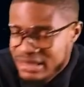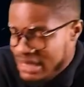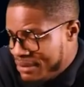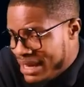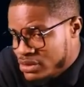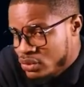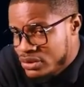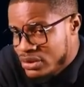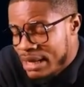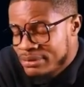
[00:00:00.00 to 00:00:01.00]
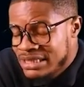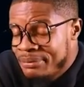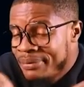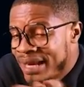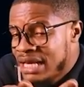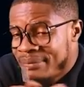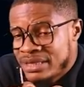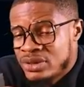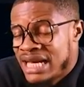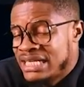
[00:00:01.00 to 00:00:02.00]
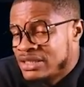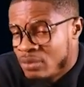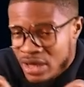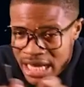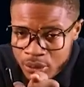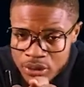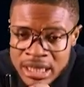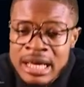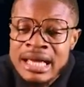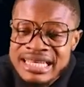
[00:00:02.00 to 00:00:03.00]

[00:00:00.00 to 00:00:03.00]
Nematodes. The male nematode are the smaller ones.